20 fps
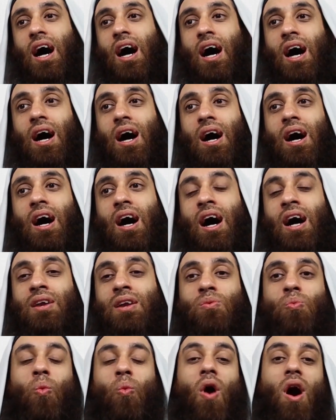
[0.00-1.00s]

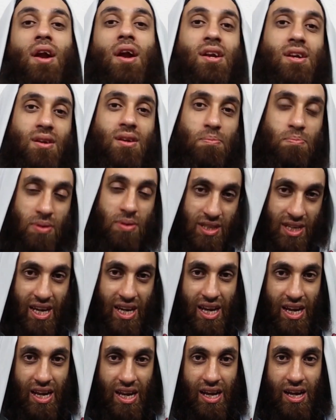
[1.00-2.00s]
And one
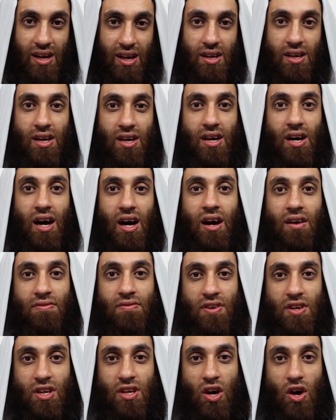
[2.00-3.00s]
particular
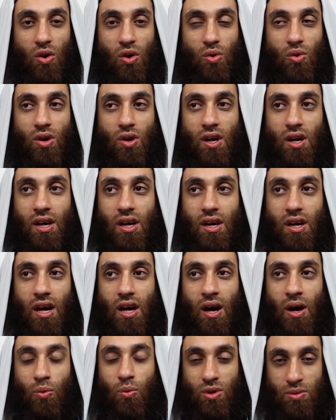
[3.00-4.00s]
video
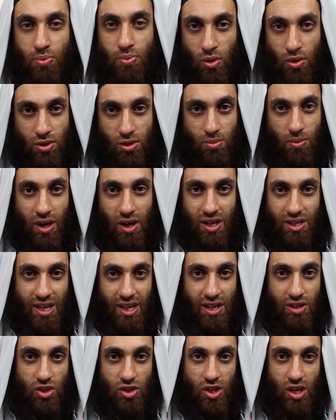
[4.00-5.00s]
was brought to my
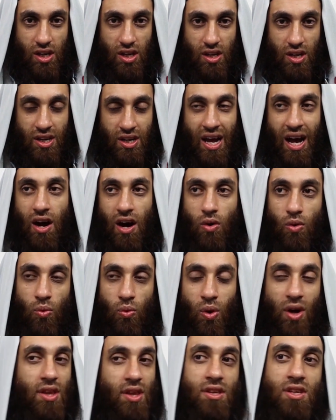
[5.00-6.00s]
attention. Now,
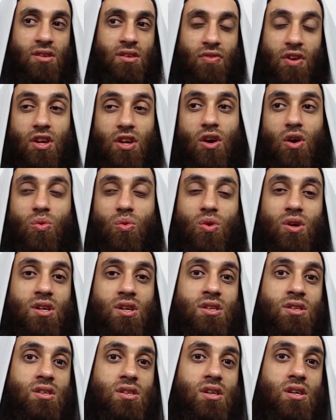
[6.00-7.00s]
whether this video
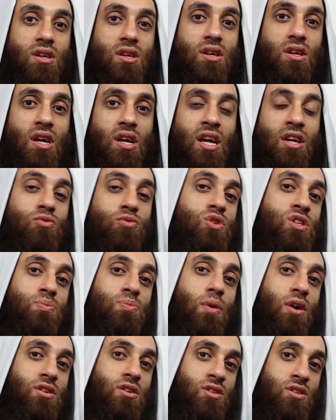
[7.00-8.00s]
was in
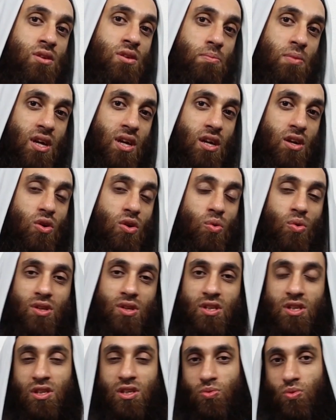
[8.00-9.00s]
response to me or
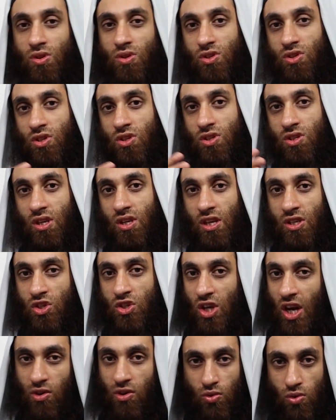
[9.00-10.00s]
whether this was just a
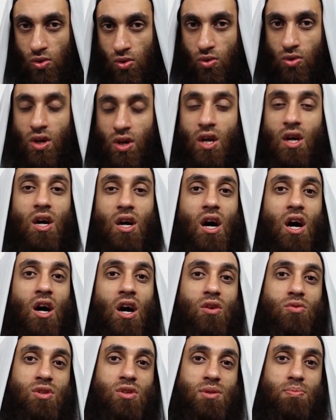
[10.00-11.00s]
general
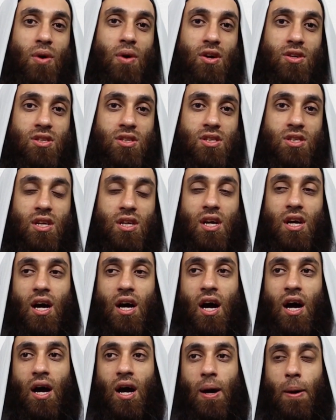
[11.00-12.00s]
response
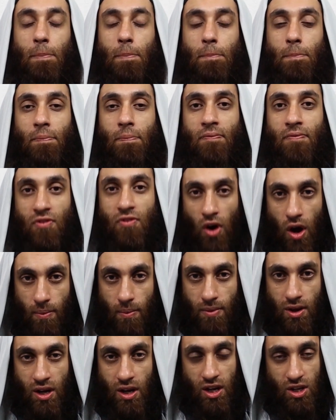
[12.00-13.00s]
from
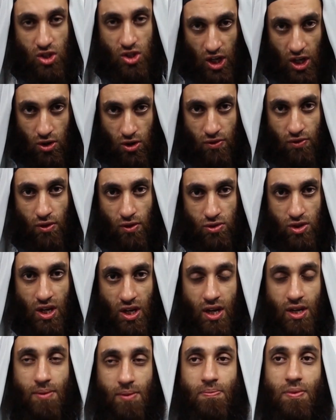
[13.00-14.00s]
Sheikh
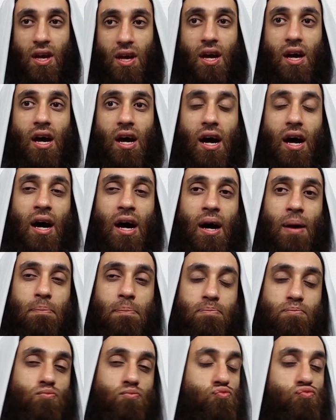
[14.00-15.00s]
Al-Fawzan,
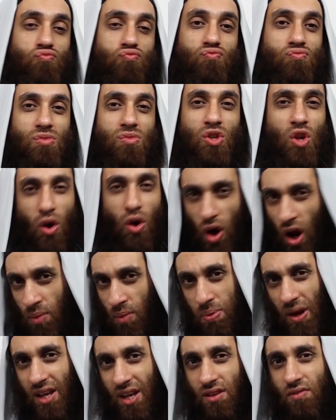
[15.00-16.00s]
you know,
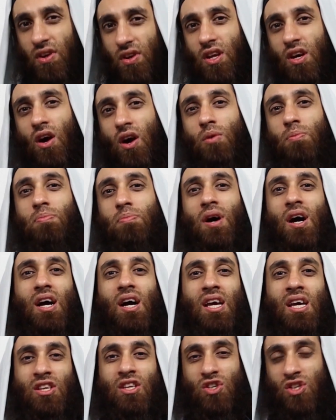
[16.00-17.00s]
I'll play the video,
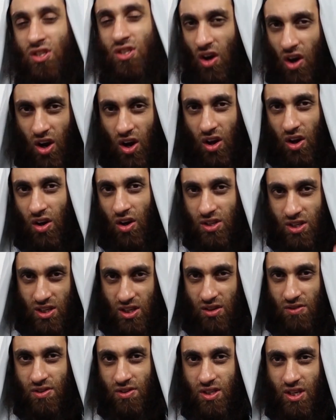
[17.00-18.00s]
but it just
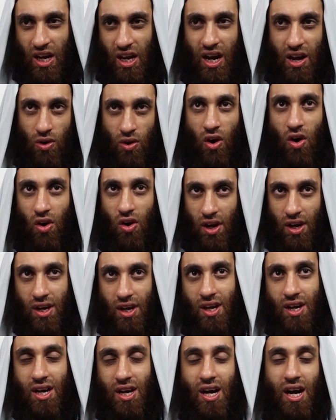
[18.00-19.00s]
highlighted obviously how high
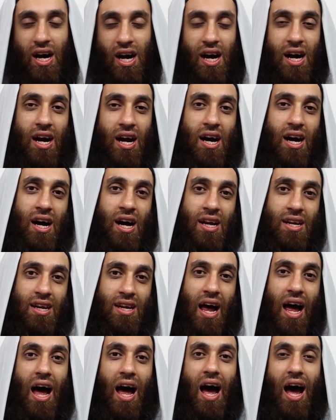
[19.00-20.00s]

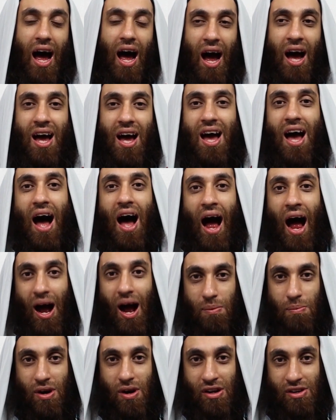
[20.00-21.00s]
and
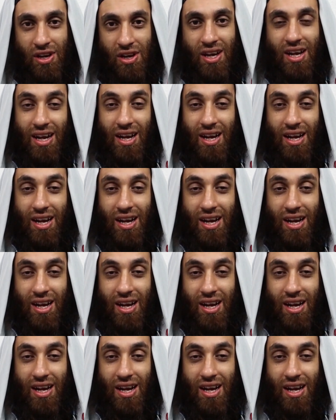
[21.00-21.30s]
how much